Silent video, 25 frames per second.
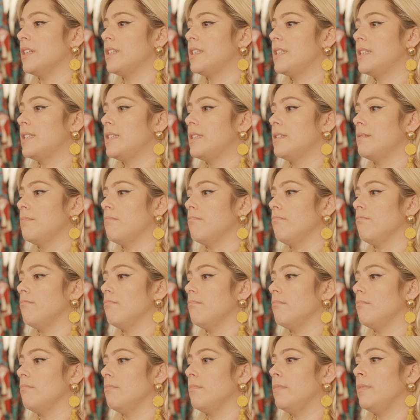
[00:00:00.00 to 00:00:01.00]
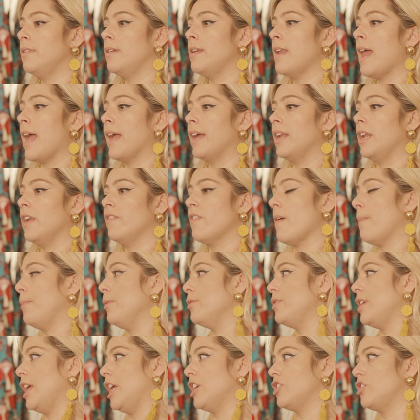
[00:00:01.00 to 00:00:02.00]
this negative
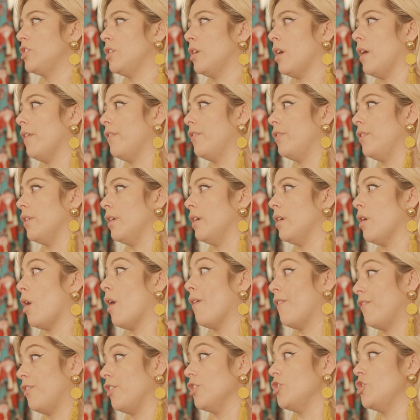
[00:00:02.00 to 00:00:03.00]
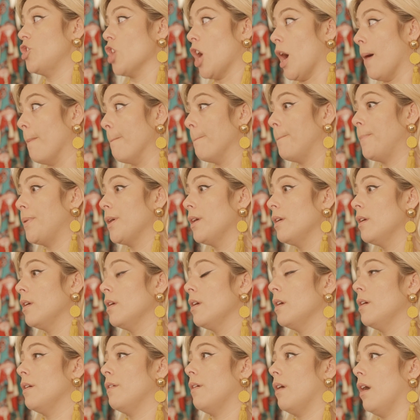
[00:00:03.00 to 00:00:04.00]
reputation off the jump
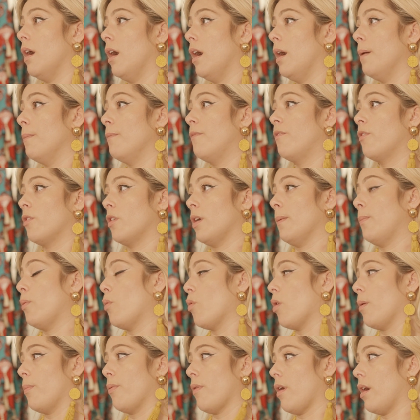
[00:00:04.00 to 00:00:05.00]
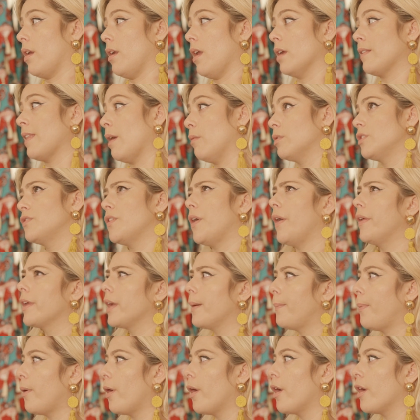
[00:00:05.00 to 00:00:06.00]
for a poor product that was falling
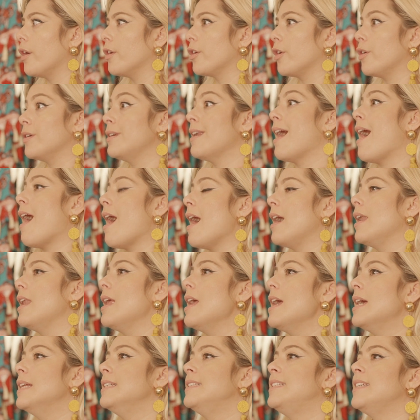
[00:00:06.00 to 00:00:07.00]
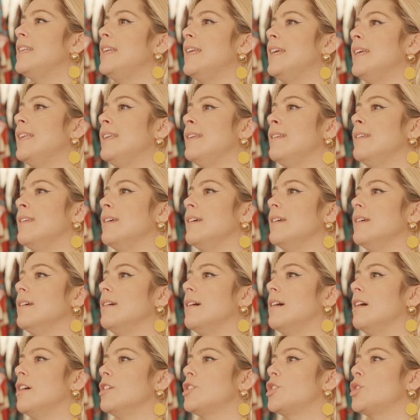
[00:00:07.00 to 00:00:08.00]
apart or
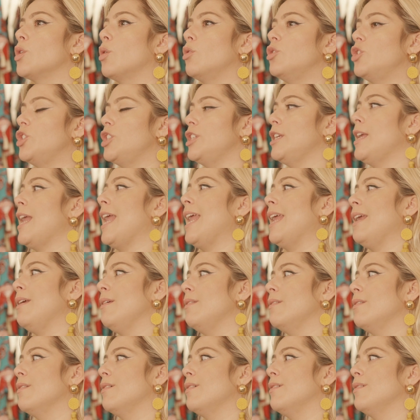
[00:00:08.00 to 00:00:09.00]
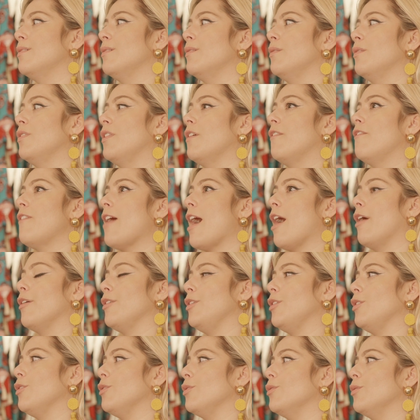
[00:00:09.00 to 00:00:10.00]
didn't associate the
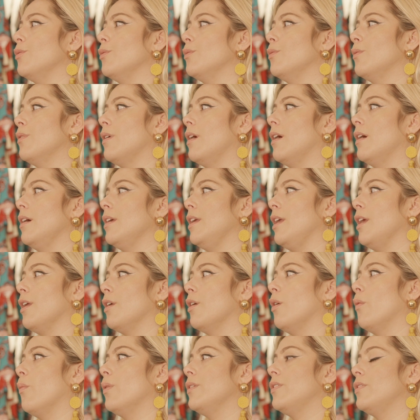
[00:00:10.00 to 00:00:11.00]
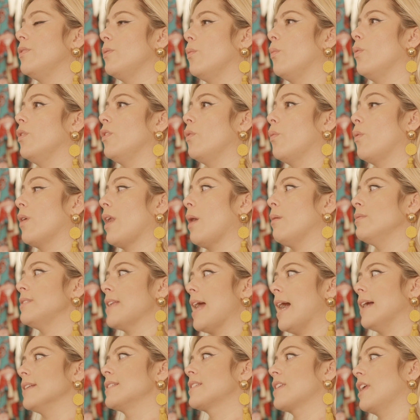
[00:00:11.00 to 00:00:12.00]
value with what I was
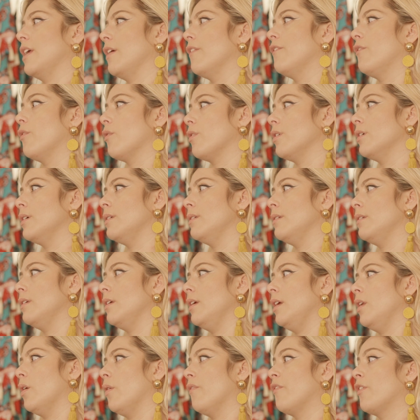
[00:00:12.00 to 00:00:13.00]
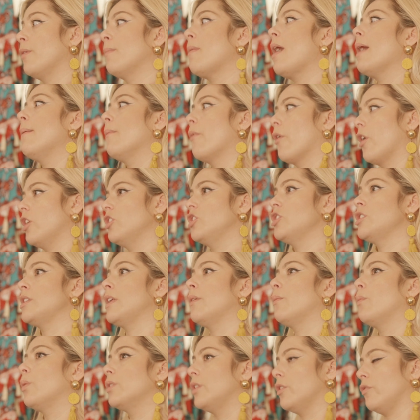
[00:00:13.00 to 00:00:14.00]
asking for, and for my margin
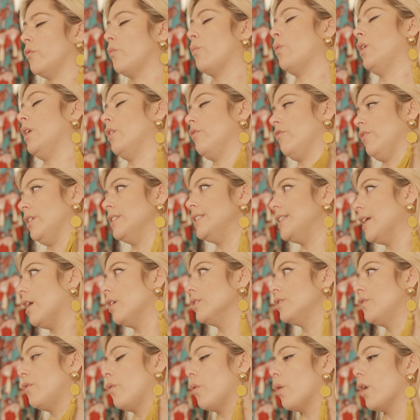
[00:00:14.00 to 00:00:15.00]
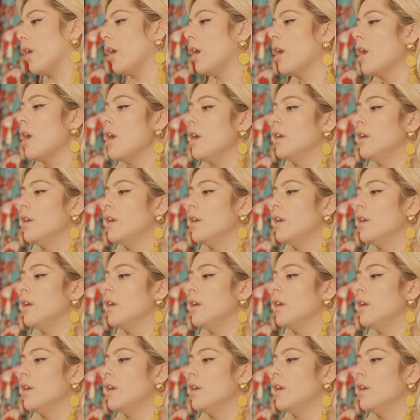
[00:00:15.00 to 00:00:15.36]
and what it retailed for.